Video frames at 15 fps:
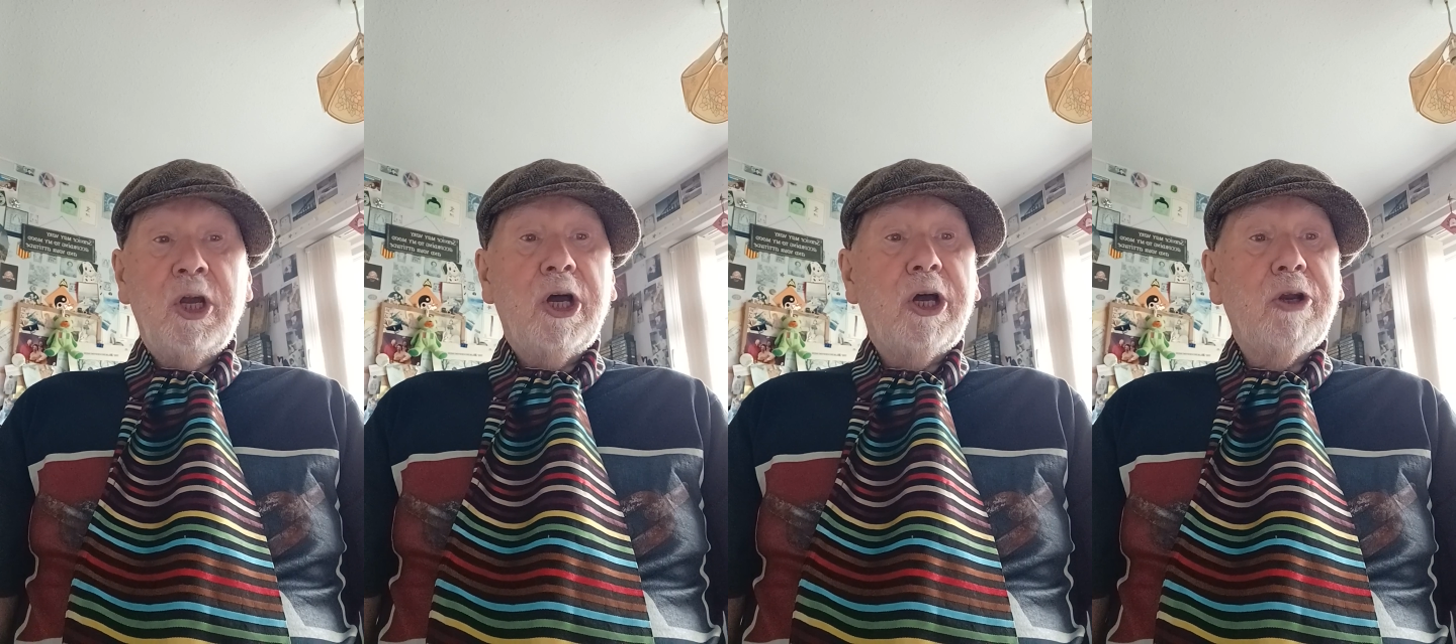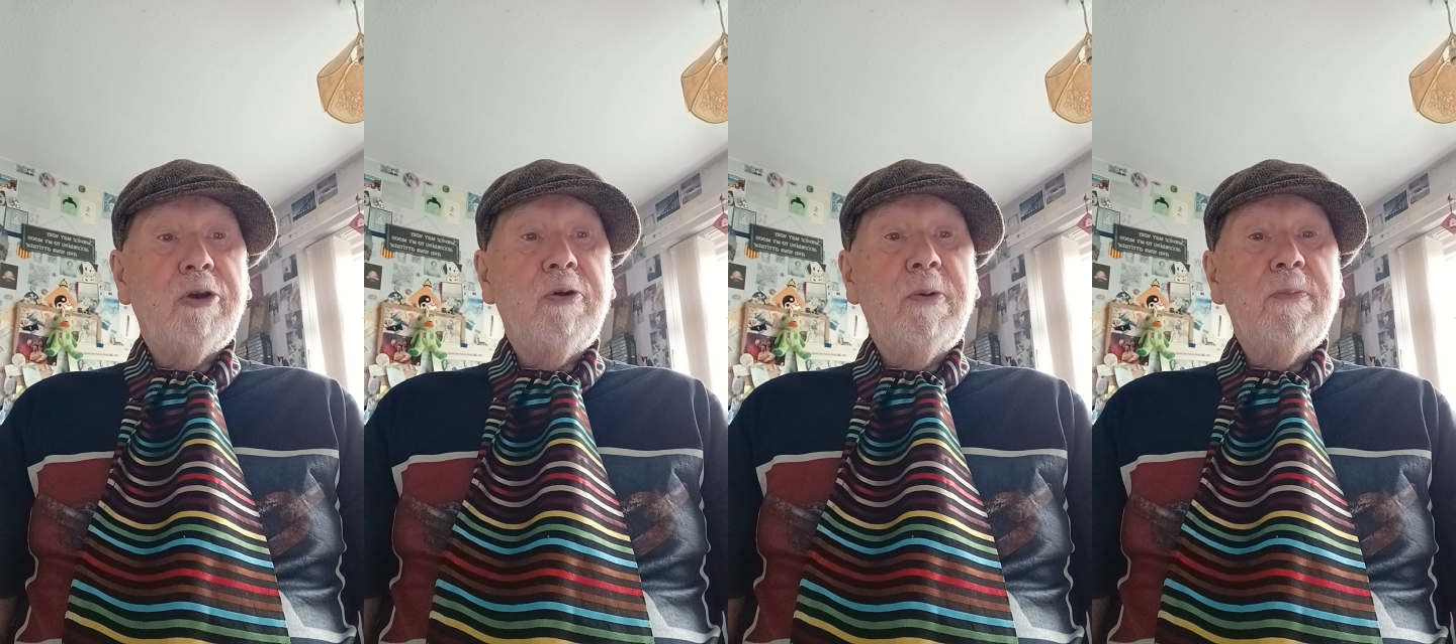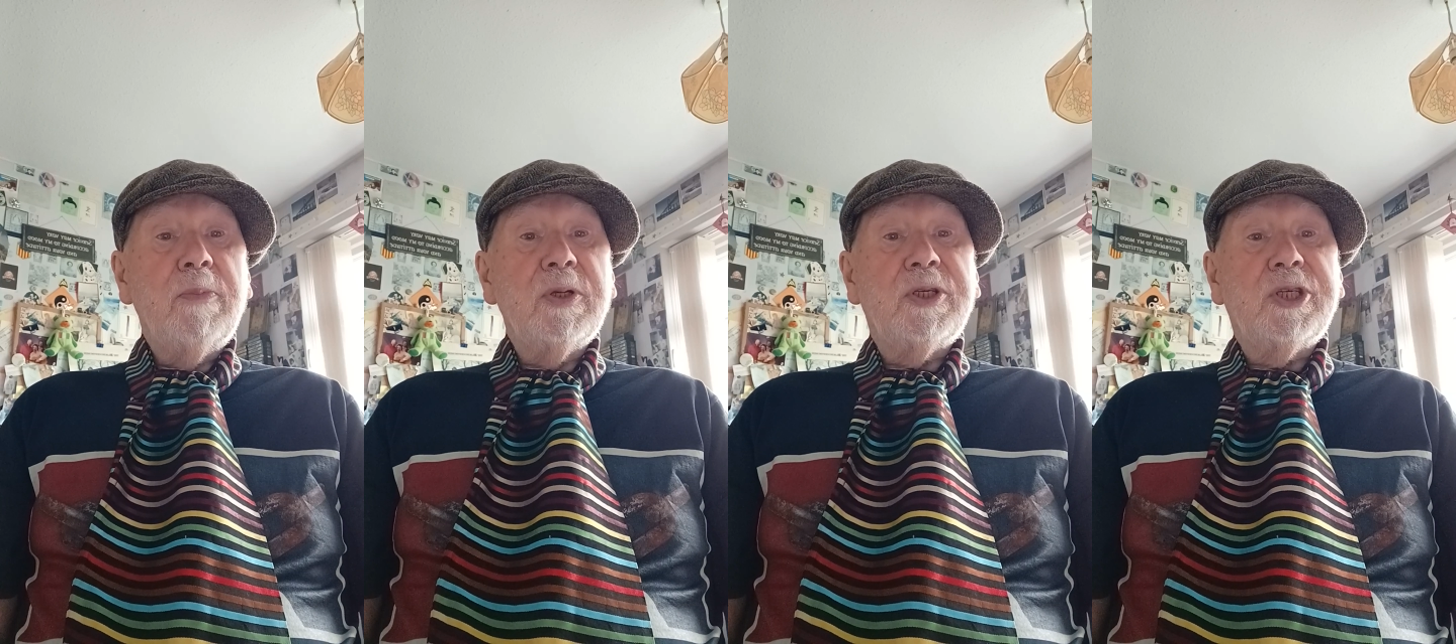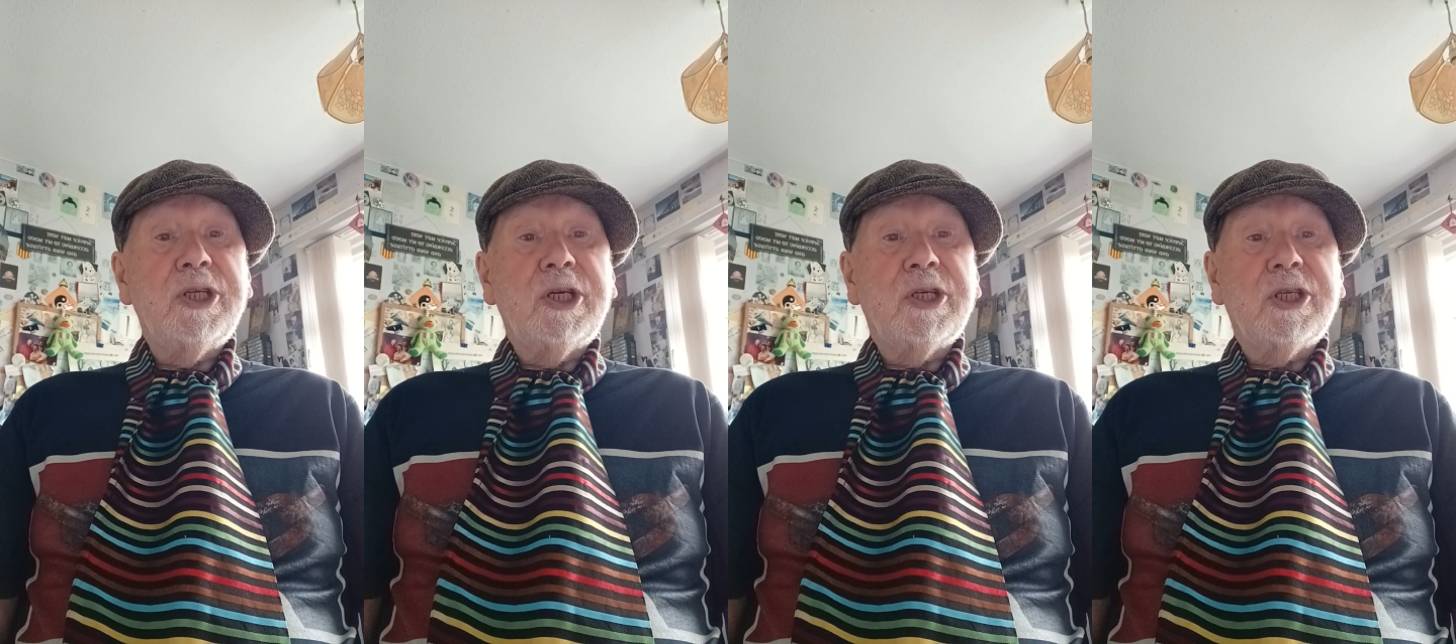at number
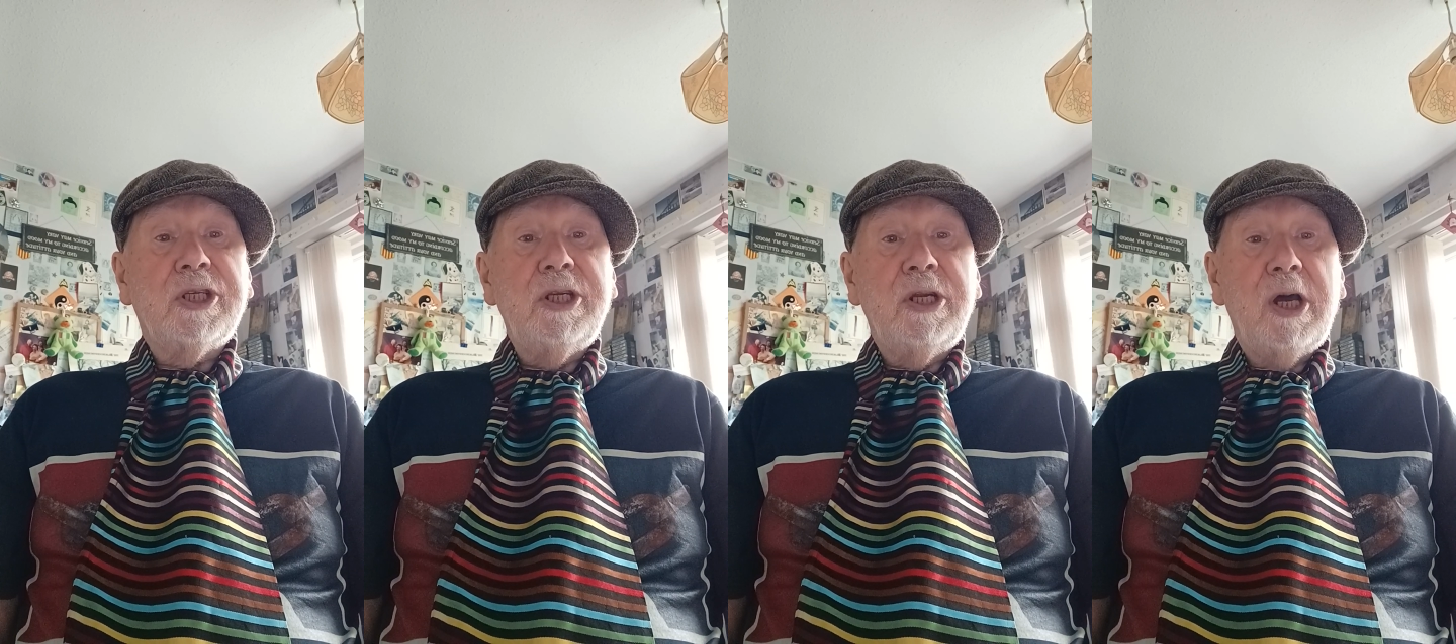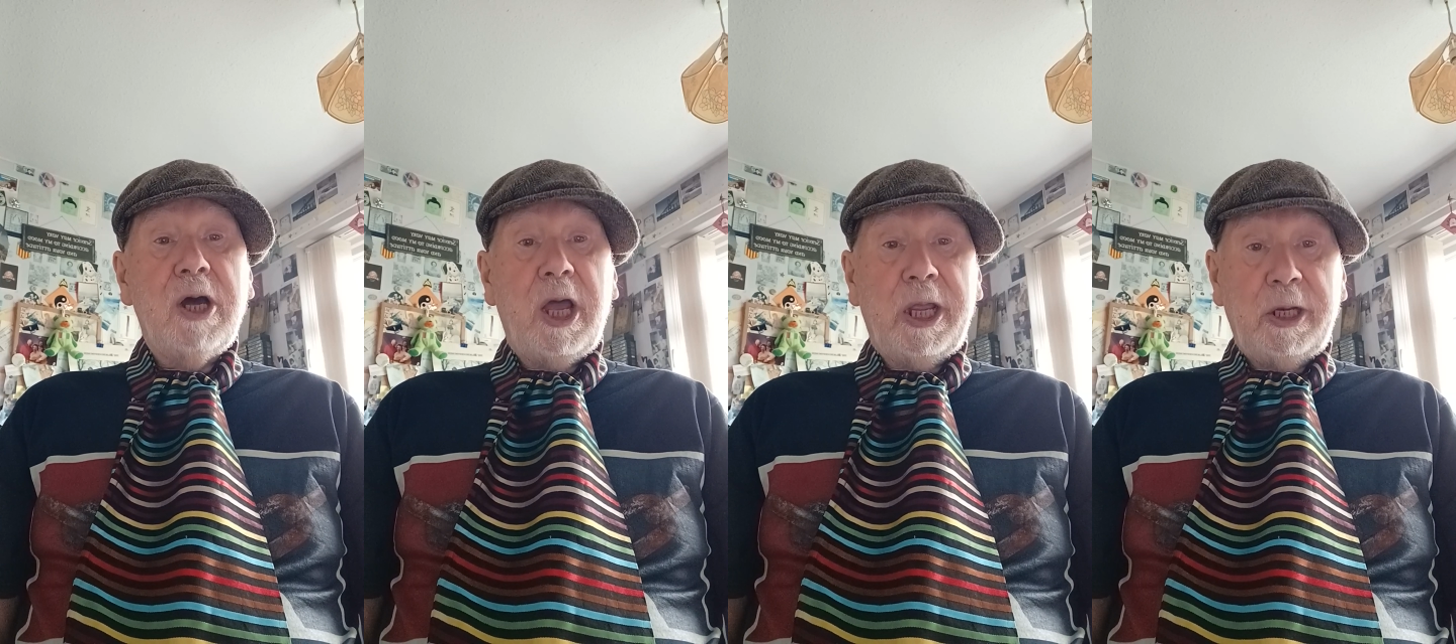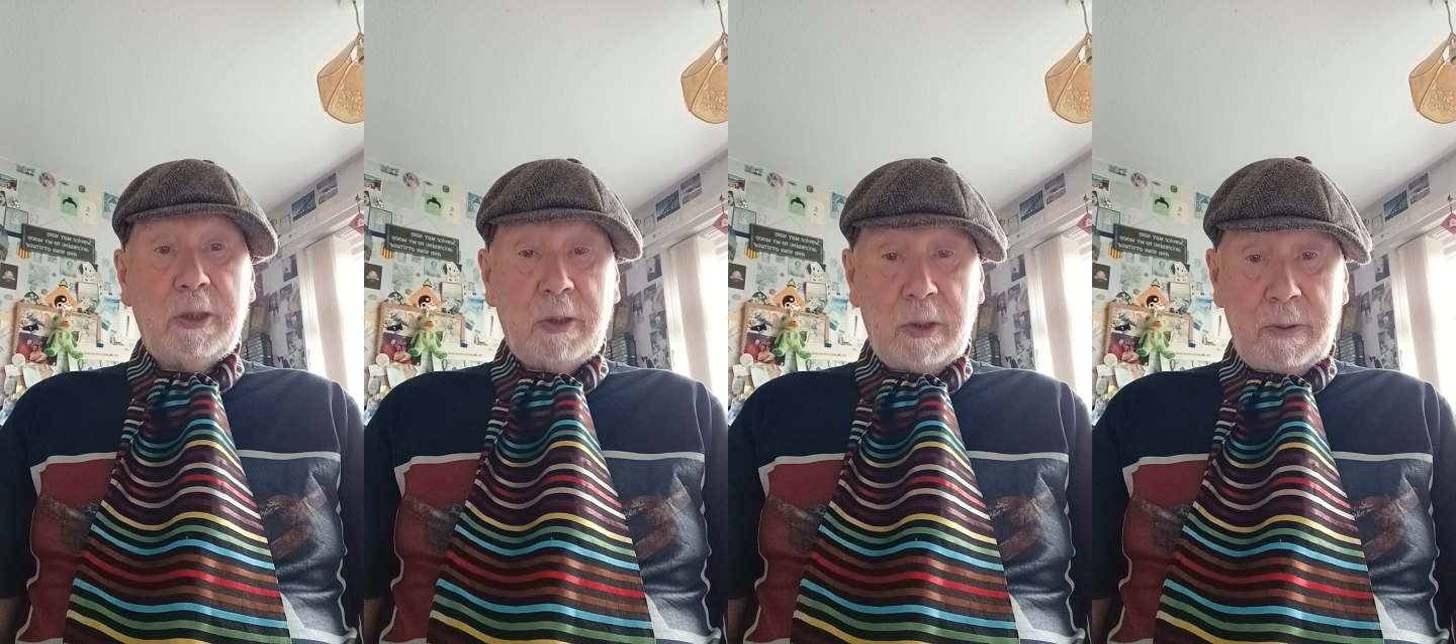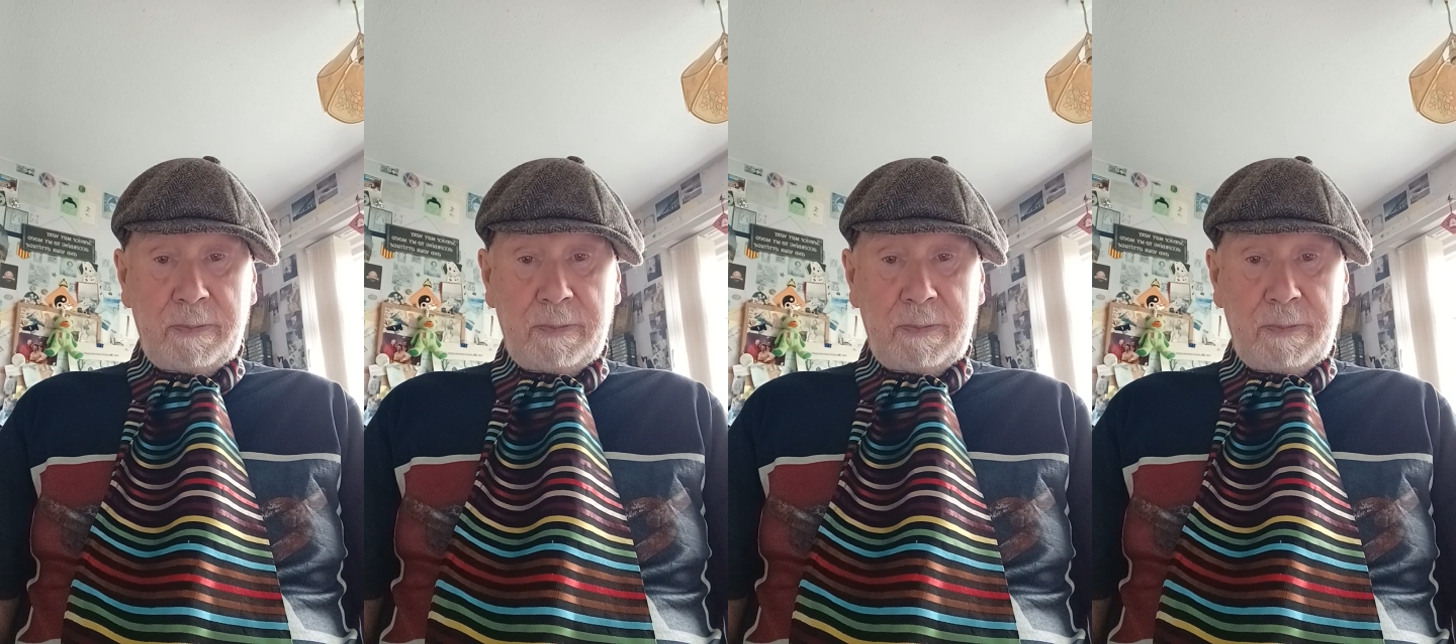69.